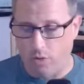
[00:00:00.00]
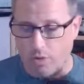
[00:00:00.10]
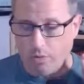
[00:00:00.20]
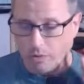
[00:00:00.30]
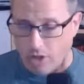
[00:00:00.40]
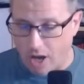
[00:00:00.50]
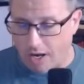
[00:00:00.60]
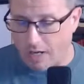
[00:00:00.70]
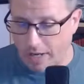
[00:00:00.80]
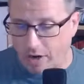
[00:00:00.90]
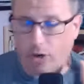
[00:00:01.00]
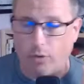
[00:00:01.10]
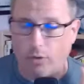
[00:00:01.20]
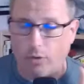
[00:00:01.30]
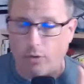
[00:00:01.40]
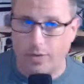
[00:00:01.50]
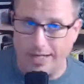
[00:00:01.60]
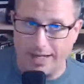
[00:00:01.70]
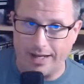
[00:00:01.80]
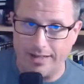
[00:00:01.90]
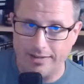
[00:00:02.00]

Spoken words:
we will talk about Arena,